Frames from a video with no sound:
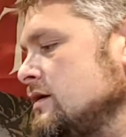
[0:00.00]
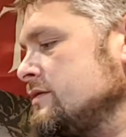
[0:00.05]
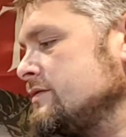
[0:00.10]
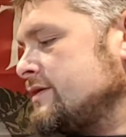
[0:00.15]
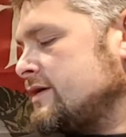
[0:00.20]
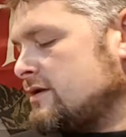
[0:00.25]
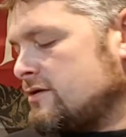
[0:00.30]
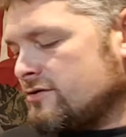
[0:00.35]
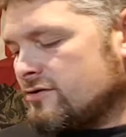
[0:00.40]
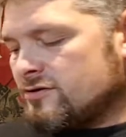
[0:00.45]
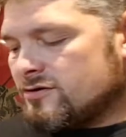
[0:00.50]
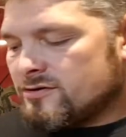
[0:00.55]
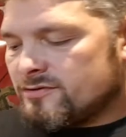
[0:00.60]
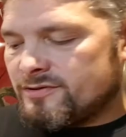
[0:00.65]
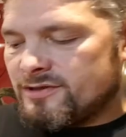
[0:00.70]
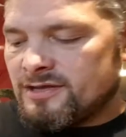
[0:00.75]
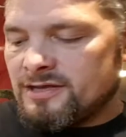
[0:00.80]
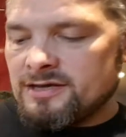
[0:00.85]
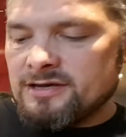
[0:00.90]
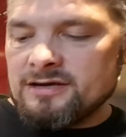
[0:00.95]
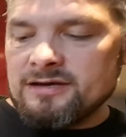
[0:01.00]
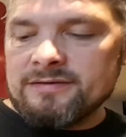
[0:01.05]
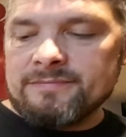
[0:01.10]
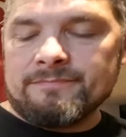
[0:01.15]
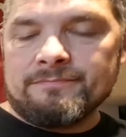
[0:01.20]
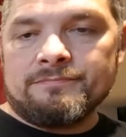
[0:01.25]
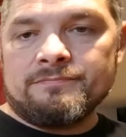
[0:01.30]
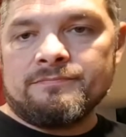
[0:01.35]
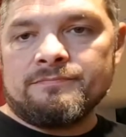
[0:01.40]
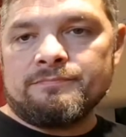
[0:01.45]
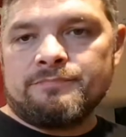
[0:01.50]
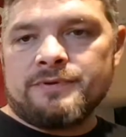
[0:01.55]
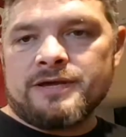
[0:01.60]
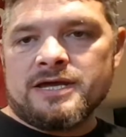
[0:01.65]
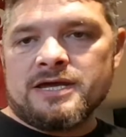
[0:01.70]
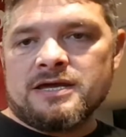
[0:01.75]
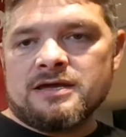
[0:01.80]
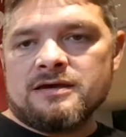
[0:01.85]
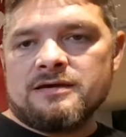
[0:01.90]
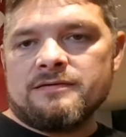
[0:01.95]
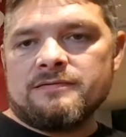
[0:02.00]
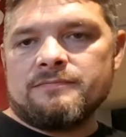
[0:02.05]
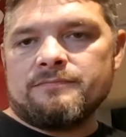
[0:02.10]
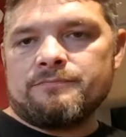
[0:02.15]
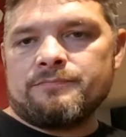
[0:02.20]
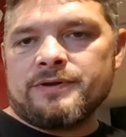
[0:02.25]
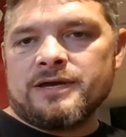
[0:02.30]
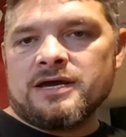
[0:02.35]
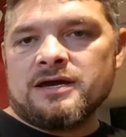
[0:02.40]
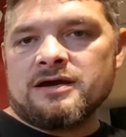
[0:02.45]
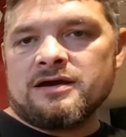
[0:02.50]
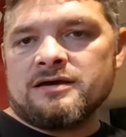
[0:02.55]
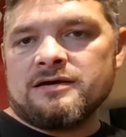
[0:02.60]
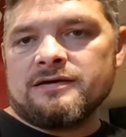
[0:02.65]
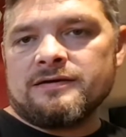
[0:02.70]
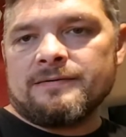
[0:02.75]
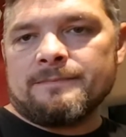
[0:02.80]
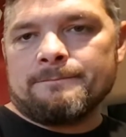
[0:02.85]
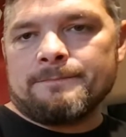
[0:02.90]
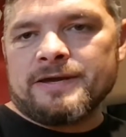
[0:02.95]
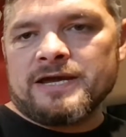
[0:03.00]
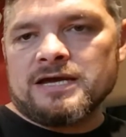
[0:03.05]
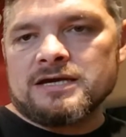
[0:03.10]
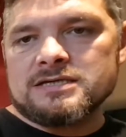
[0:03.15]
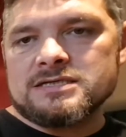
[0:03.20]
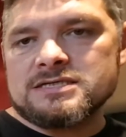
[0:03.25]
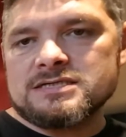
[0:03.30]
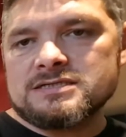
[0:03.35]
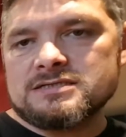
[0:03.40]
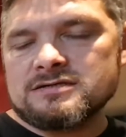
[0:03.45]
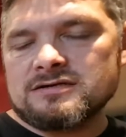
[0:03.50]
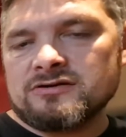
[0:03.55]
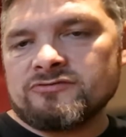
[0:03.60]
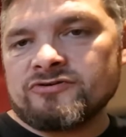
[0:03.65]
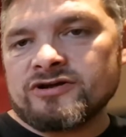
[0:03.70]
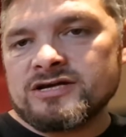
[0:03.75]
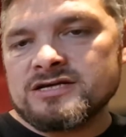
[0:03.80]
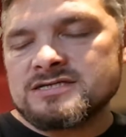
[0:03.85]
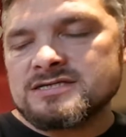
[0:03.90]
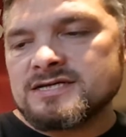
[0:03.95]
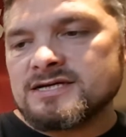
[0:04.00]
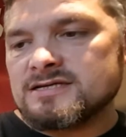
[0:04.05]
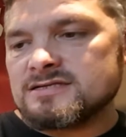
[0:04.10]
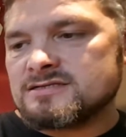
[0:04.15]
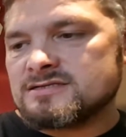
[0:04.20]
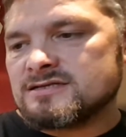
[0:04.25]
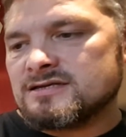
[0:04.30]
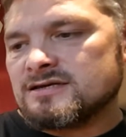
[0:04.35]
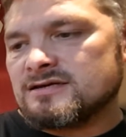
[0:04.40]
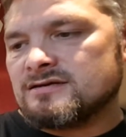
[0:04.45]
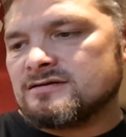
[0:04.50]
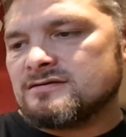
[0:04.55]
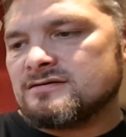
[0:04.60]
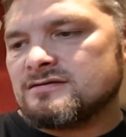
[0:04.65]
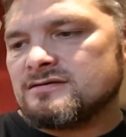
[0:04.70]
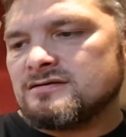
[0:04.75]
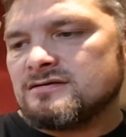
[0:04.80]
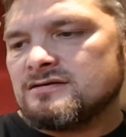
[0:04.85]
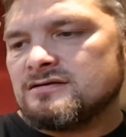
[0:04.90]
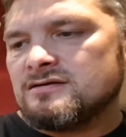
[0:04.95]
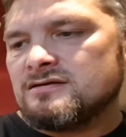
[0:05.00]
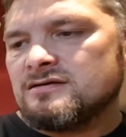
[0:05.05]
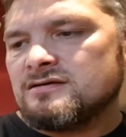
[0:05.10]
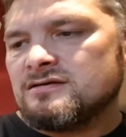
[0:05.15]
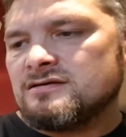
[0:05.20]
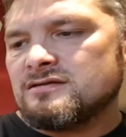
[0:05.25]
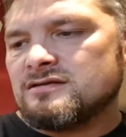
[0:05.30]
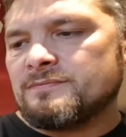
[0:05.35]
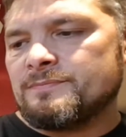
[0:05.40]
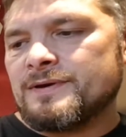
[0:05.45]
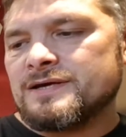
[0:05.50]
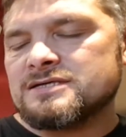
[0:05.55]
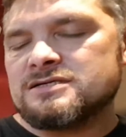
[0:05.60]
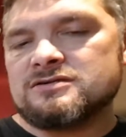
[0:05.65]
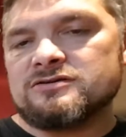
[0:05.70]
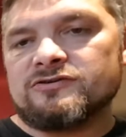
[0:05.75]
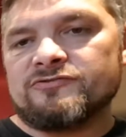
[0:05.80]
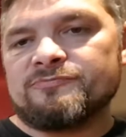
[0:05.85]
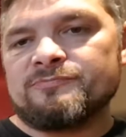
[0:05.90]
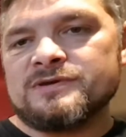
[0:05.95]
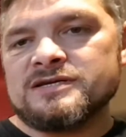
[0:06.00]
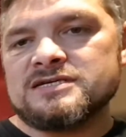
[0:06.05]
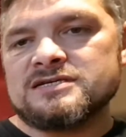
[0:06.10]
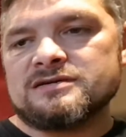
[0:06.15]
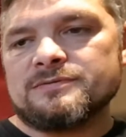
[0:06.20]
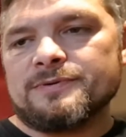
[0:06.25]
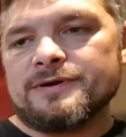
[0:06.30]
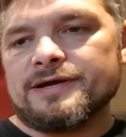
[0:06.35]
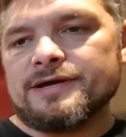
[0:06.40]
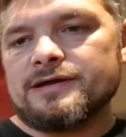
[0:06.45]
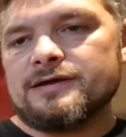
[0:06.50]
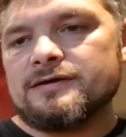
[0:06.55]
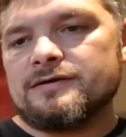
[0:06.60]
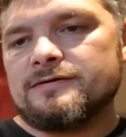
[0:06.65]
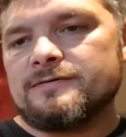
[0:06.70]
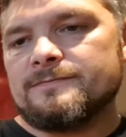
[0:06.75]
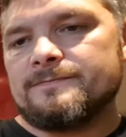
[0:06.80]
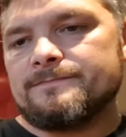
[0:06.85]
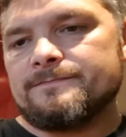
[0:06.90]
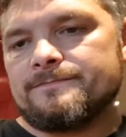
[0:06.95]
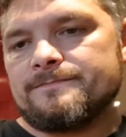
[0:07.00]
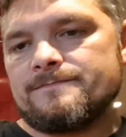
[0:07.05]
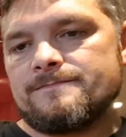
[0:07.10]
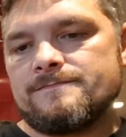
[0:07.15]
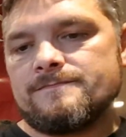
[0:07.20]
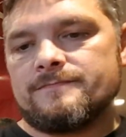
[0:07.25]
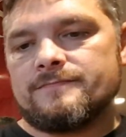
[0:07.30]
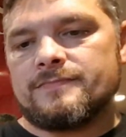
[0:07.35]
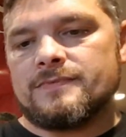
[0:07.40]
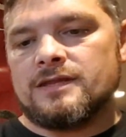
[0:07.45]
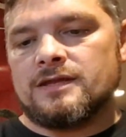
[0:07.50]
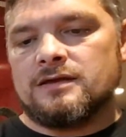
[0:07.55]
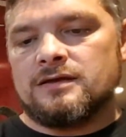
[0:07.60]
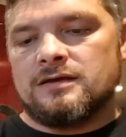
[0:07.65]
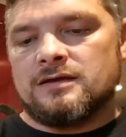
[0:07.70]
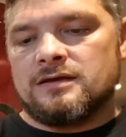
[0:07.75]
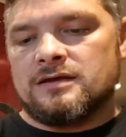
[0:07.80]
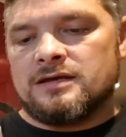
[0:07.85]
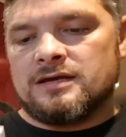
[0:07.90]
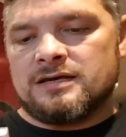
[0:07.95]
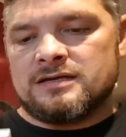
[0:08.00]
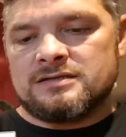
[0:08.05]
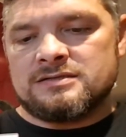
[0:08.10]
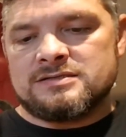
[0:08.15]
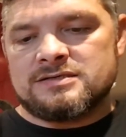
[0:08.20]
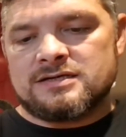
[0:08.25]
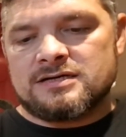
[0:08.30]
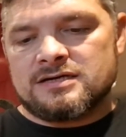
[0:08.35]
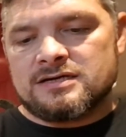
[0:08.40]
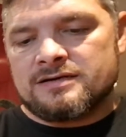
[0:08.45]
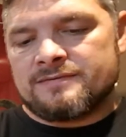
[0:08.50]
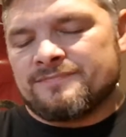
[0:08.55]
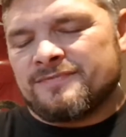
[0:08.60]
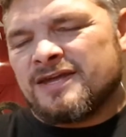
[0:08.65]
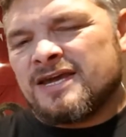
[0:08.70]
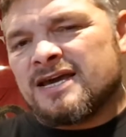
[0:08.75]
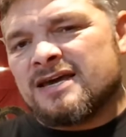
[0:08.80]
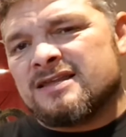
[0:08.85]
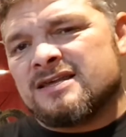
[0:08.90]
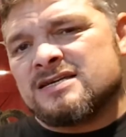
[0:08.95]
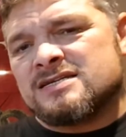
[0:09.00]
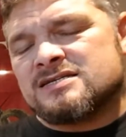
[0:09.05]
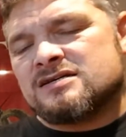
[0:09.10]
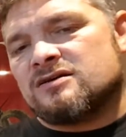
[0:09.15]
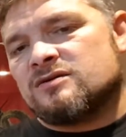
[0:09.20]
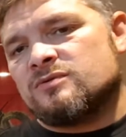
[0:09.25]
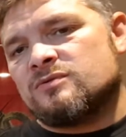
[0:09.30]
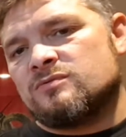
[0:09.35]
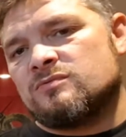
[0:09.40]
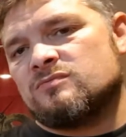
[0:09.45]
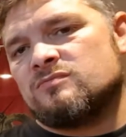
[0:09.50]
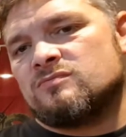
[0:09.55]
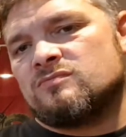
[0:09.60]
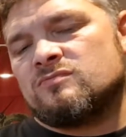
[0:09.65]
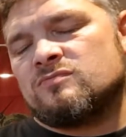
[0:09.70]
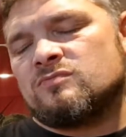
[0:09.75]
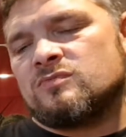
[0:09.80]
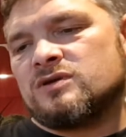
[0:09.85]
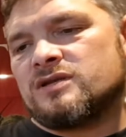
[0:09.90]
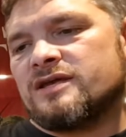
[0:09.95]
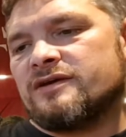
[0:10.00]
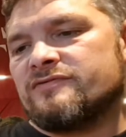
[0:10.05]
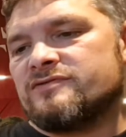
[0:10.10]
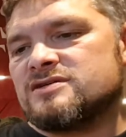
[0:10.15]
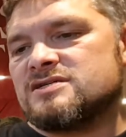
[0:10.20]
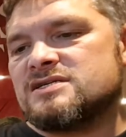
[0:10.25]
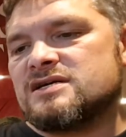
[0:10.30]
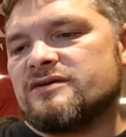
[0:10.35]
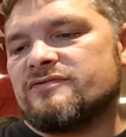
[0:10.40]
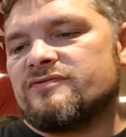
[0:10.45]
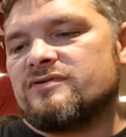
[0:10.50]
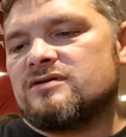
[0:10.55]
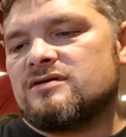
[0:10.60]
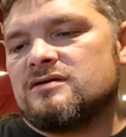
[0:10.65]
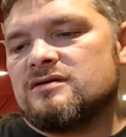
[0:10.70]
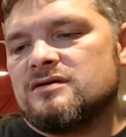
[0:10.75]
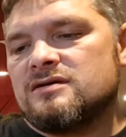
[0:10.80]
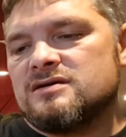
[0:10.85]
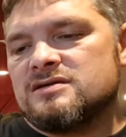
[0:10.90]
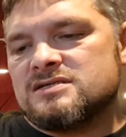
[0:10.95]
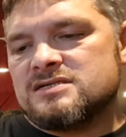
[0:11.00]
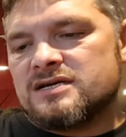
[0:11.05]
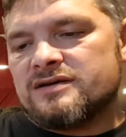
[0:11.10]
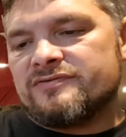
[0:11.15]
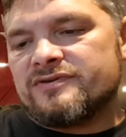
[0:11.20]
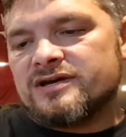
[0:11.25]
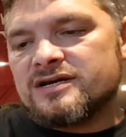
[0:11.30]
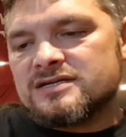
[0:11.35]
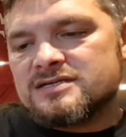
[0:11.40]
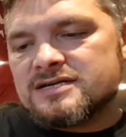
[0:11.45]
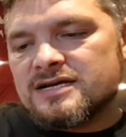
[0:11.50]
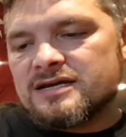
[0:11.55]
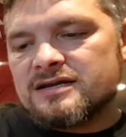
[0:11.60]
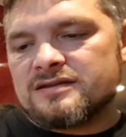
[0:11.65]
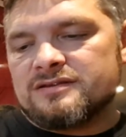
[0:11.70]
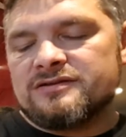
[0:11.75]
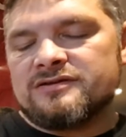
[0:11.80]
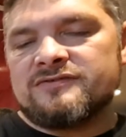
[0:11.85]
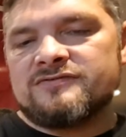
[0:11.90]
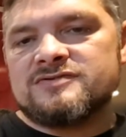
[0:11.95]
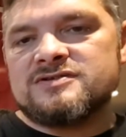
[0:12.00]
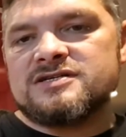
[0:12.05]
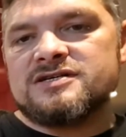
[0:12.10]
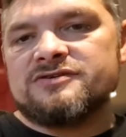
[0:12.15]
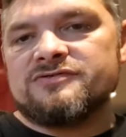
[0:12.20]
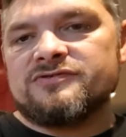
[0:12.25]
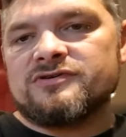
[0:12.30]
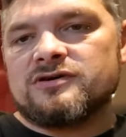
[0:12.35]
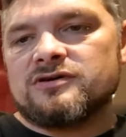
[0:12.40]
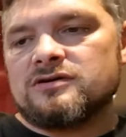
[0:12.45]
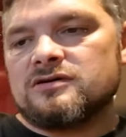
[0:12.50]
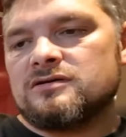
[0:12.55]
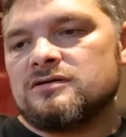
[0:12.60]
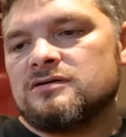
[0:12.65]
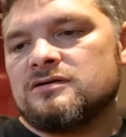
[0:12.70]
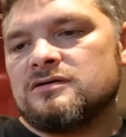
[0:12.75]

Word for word: Then I got the um, big, bigger, biggest, greatest hits thing. The best of Mr. Big. And uh, yeah, this I would give a 7, seven out of 10. Obviously, you've got